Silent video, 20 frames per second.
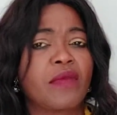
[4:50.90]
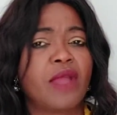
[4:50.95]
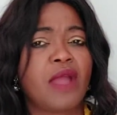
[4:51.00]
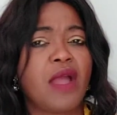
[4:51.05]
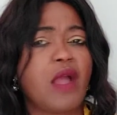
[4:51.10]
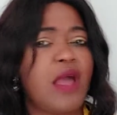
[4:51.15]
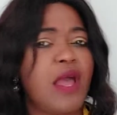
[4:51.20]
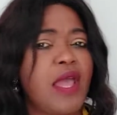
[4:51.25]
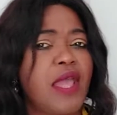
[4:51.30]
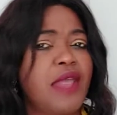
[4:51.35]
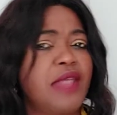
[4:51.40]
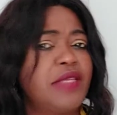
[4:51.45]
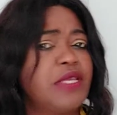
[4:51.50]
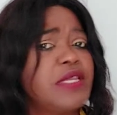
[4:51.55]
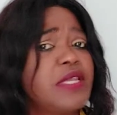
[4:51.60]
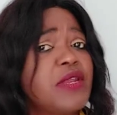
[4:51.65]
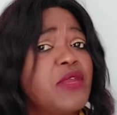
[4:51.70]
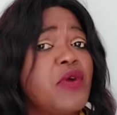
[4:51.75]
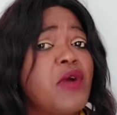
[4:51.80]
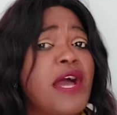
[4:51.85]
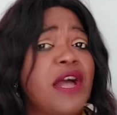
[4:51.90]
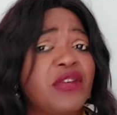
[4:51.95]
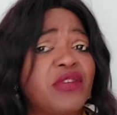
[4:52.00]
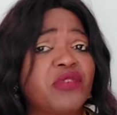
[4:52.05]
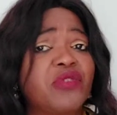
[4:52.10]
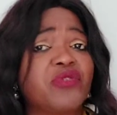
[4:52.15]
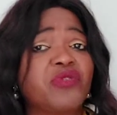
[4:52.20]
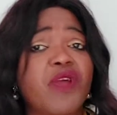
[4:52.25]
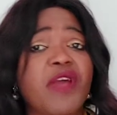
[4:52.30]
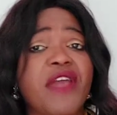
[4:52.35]
I didn't know how
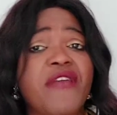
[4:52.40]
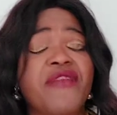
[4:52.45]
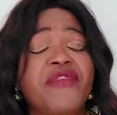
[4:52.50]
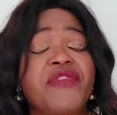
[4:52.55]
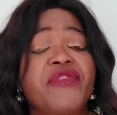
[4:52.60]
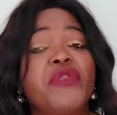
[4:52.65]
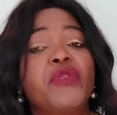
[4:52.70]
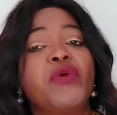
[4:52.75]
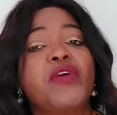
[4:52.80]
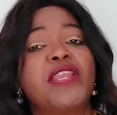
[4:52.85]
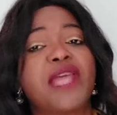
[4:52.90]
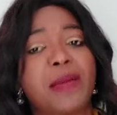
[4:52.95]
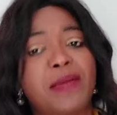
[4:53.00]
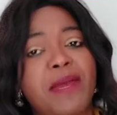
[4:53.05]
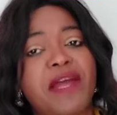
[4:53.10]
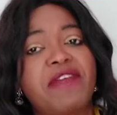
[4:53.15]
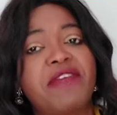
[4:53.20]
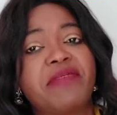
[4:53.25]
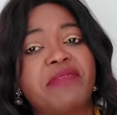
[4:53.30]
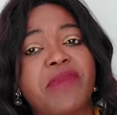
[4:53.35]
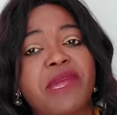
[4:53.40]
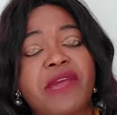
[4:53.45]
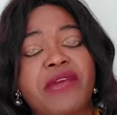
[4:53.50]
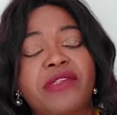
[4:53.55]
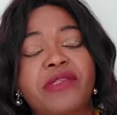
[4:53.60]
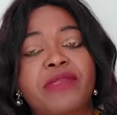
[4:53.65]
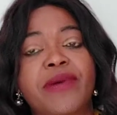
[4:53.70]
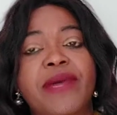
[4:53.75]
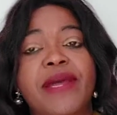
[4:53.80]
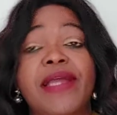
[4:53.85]
to drive. Even when I married my
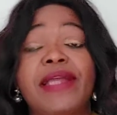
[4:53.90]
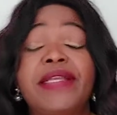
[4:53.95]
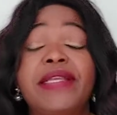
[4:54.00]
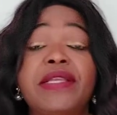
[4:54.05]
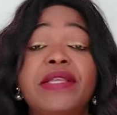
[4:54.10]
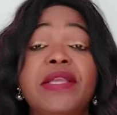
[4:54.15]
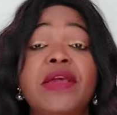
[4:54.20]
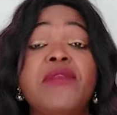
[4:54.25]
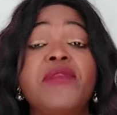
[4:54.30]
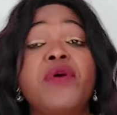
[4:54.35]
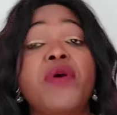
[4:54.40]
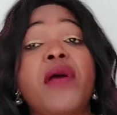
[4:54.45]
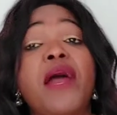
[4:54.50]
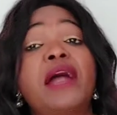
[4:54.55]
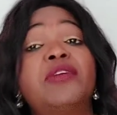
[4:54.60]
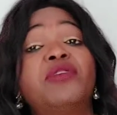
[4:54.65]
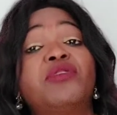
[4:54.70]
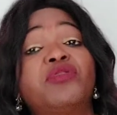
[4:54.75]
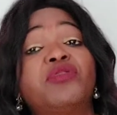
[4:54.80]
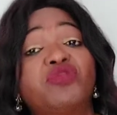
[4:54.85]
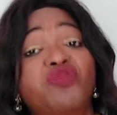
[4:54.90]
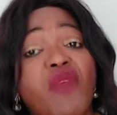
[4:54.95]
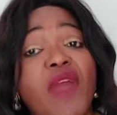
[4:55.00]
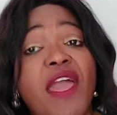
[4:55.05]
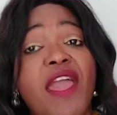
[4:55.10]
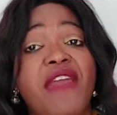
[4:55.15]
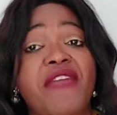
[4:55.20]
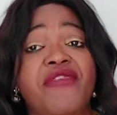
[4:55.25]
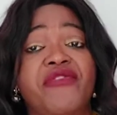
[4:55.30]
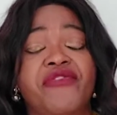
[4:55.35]
husband, I didn't know how to
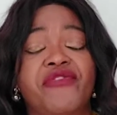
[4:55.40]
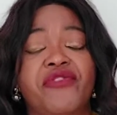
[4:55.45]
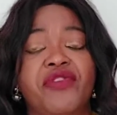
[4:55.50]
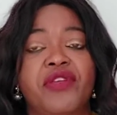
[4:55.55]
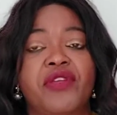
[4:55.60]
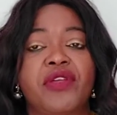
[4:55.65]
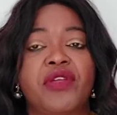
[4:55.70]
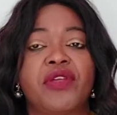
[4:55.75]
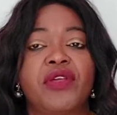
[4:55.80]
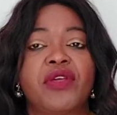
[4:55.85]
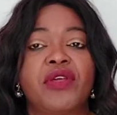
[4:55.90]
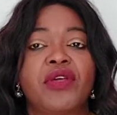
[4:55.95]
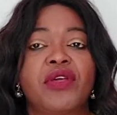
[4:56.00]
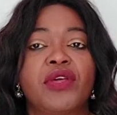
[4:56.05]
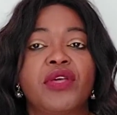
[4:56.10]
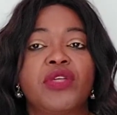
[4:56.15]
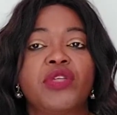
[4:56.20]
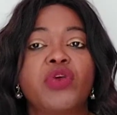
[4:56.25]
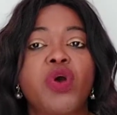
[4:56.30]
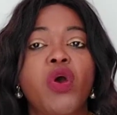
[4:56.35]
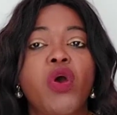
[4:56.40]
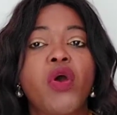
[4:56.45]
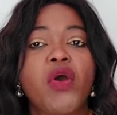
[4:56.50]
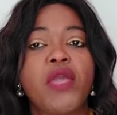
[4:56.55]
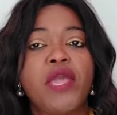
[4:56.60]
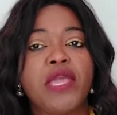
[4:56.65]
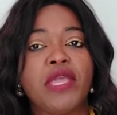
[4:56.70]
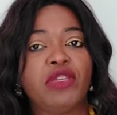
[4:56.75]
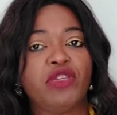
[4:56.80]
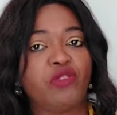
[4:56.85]
drive.
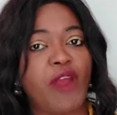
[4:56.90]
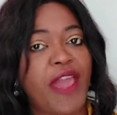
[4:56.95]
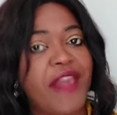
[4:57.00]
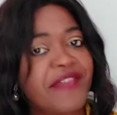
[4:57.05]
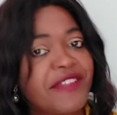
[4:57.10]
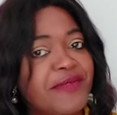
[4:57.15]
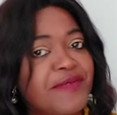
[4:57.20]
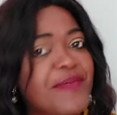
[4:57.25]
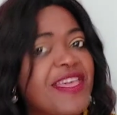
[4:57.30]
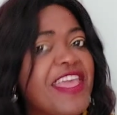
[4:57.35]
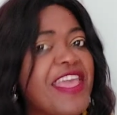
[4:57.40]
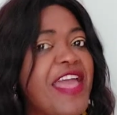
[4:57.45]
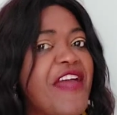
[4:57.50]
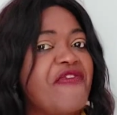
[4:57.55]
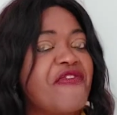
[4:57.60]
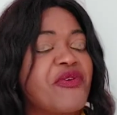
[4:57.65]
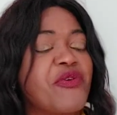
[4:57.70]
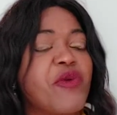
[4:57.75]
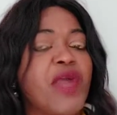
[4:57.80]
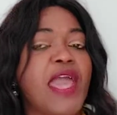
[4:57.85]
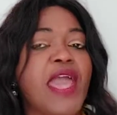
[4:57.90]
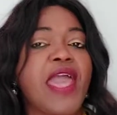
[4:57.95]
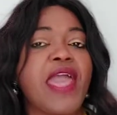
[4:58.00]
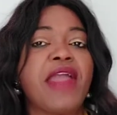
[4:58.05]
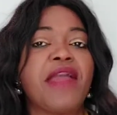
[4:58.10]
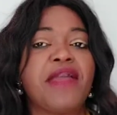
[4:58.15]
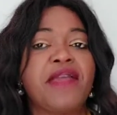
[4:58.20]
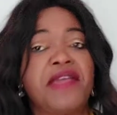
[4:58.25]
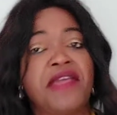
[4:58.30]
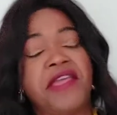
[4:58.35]
So he drives me
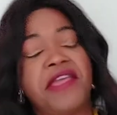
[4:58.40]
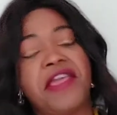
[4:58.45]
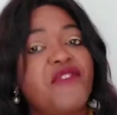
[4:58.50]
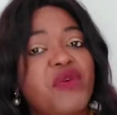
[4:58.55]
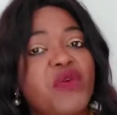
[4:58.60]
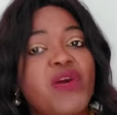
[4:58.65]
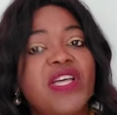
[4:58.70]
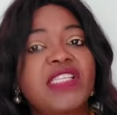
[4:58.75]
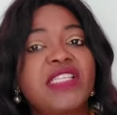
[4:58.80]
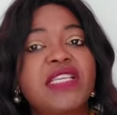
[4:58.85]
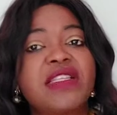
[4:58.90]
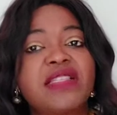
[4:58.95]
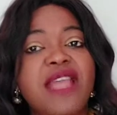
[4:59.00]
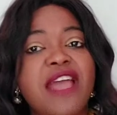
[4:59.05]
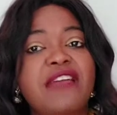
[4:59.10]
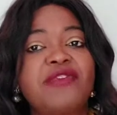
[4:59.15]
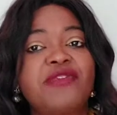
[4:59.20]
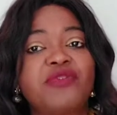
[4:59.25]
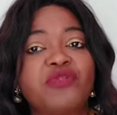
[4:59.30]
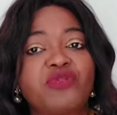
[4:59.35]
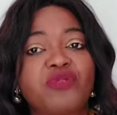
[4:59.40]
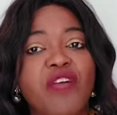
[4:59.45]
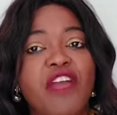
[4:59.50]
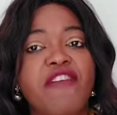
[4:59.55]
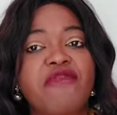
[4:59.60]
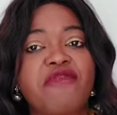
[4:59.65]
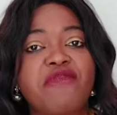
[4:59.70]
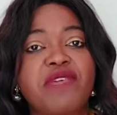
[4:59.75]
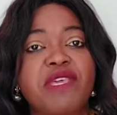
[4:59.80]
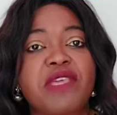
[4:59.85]
everywhere. If he wasn't there to
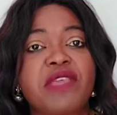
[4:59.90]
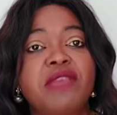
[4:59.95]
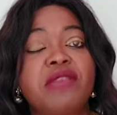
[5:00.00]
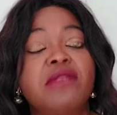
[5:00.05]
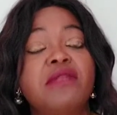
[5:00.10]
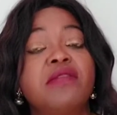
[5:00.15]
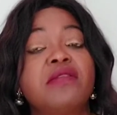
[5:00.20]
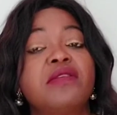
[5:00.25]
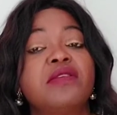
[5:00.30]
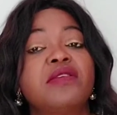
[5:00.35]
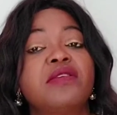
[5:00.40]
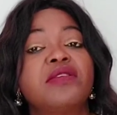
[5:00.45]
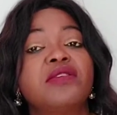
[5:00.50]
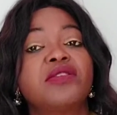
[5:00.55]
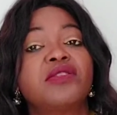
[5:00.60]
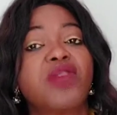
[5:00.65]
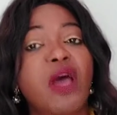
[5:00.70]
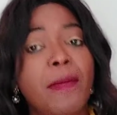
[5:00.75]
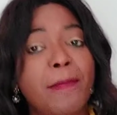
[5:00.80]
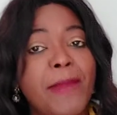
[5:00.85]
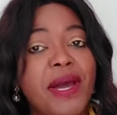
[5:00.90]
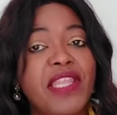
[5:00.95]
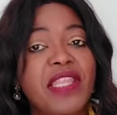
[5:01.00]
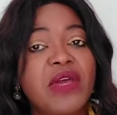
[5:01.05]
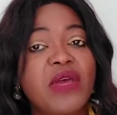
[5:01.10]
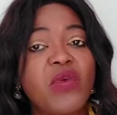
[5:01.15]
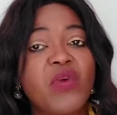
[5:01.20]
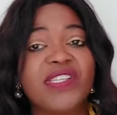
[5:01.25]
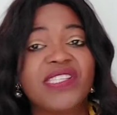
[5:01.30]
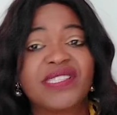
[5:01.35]
drive me,
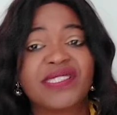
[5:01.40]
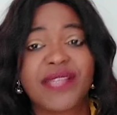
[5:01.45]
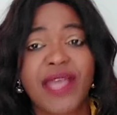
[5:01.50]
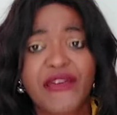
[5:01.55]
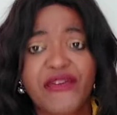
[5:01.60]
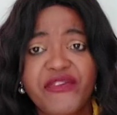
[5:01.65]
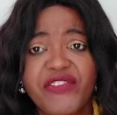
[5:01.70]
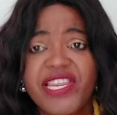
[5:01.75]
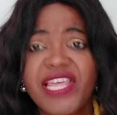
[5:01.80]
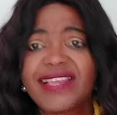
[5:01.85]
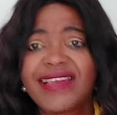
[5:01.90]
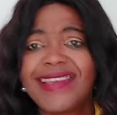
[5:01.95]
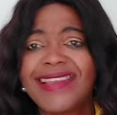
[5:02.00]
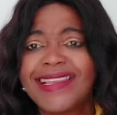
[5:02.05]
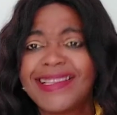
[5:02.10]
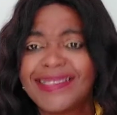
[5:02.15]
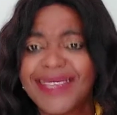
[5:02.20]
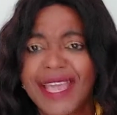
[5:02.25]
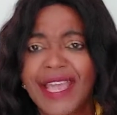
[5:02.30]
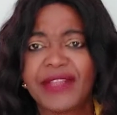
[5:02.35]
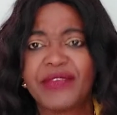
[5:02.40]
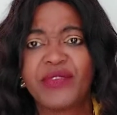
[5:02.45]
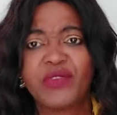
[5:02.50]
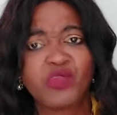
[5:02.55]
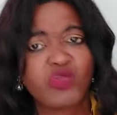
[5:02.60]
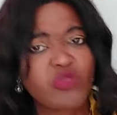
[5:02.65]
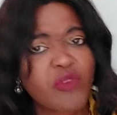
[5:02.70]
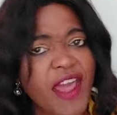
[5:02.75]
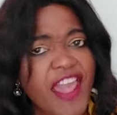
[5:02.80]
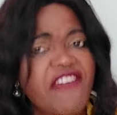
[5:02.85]
somebody was definitely there to
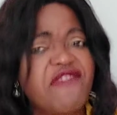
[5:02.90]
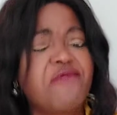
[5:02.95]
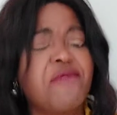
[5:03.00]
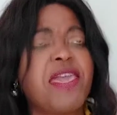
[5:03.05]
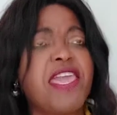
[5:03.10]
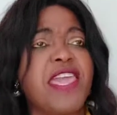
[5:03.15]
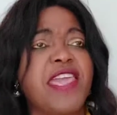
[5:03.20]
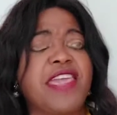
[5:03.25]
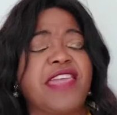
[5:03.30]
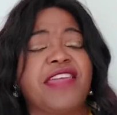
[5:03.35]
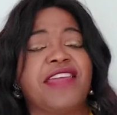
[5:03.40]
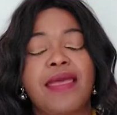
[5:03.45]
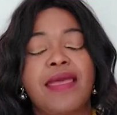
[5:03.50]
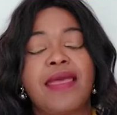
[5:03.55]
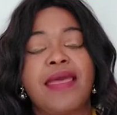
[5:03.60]
drive me.